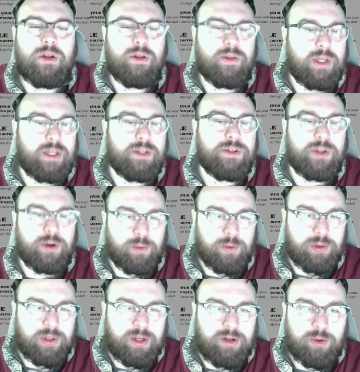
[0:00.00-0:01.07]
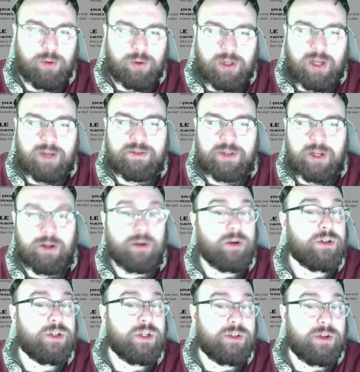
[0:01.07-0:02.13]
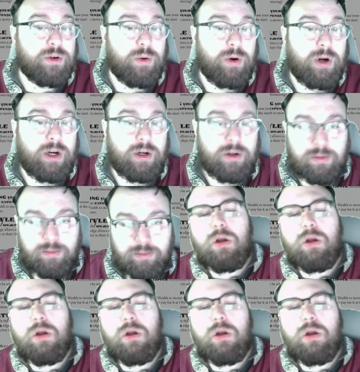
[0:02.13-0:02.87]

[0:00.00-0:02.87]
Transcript: Things that are within your lifestyle are just acquired.